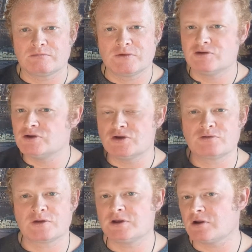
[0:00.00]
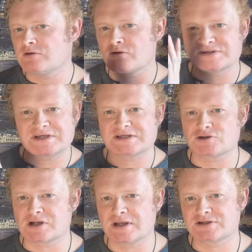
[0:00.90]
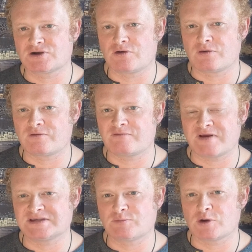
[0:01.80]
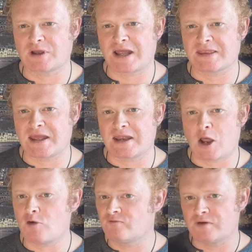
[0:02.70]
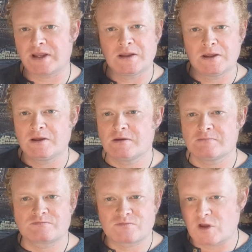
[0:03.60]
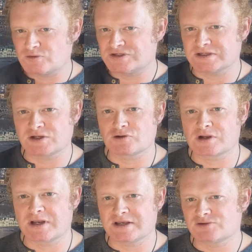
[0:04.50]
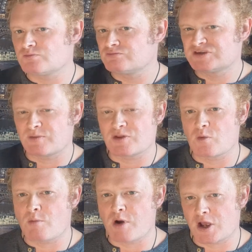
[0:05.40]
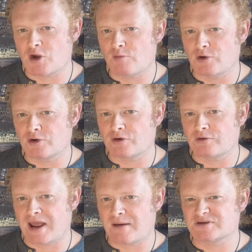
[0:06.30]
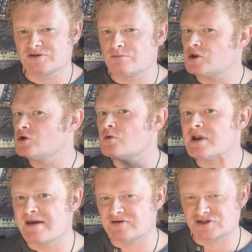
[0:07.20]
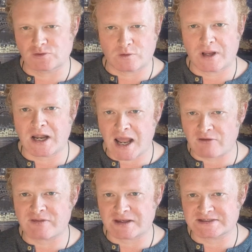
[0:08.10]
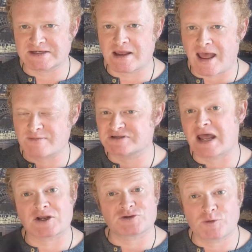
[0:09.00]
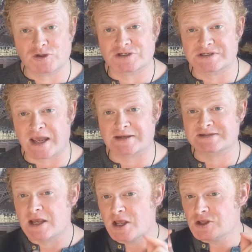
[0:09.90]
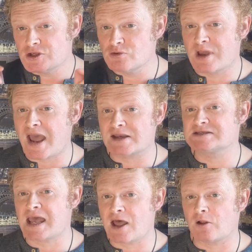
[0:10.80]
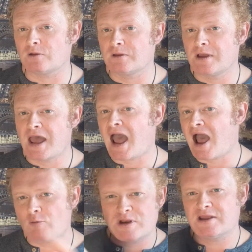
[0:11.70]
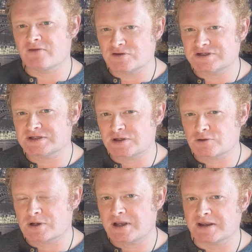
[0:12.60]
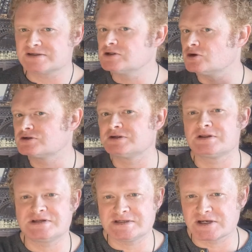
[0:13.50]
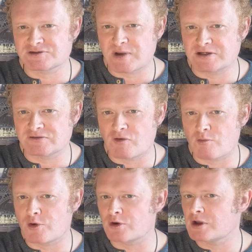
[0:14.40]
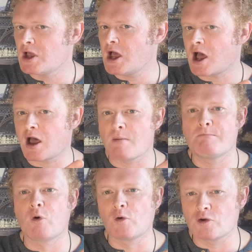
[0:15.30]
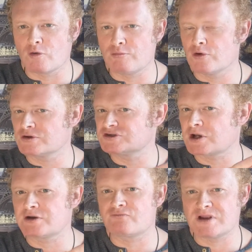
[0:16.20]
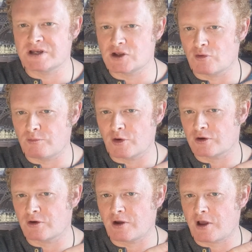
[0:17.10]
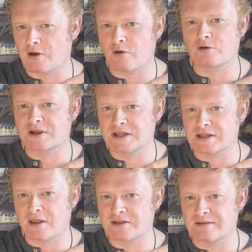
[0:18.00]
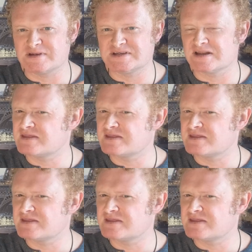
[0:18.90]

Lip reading: You knew that, you know, you got 600 clicks on Facebook, and then hopefully those 600 clicks, some of them would buy your book on Amazon, but you were never sure. And now, thanks to Amazon attribution tags, you can tell how many of those 600 clicks looked at the details page of your book, bought your book, started reading your book on Kindle Unlimited.